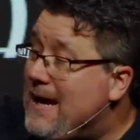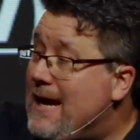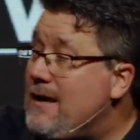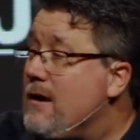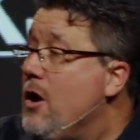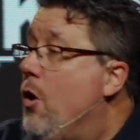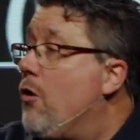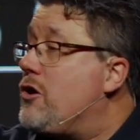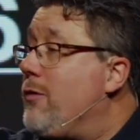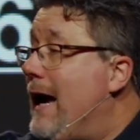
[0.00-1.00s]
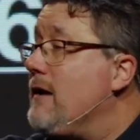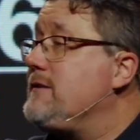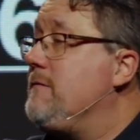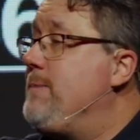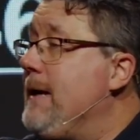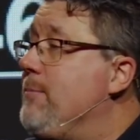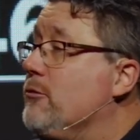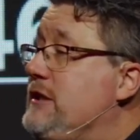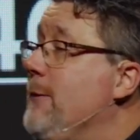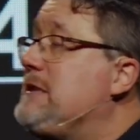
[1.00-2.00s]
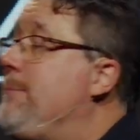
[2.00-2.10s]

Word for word: men or crowds of people. She was